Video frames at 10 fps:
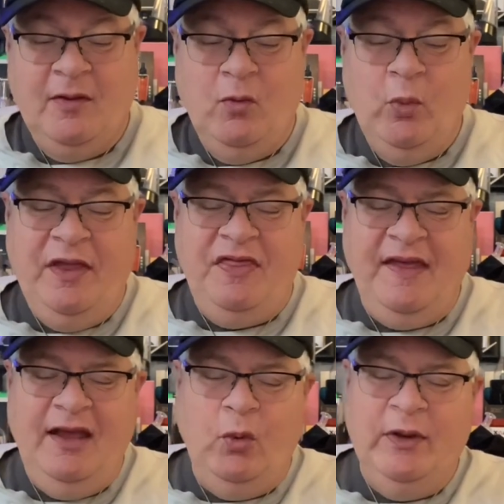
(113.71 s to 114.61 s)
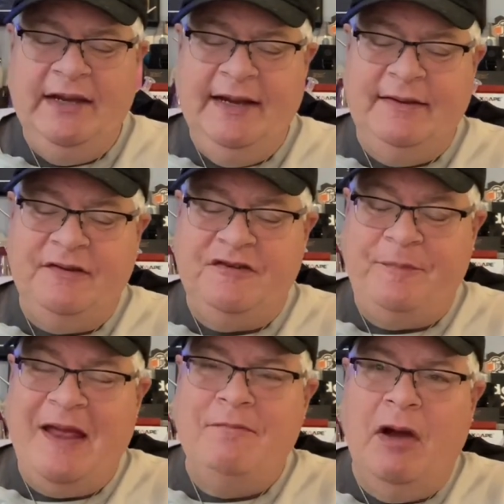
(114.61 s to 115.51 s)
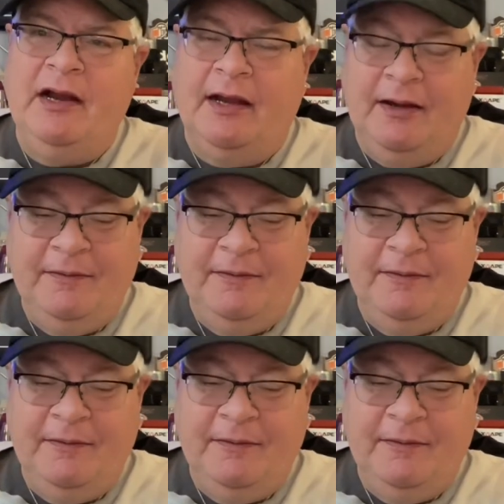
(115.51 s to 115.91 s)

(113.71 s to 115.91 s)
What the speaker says: We think we need to spend money.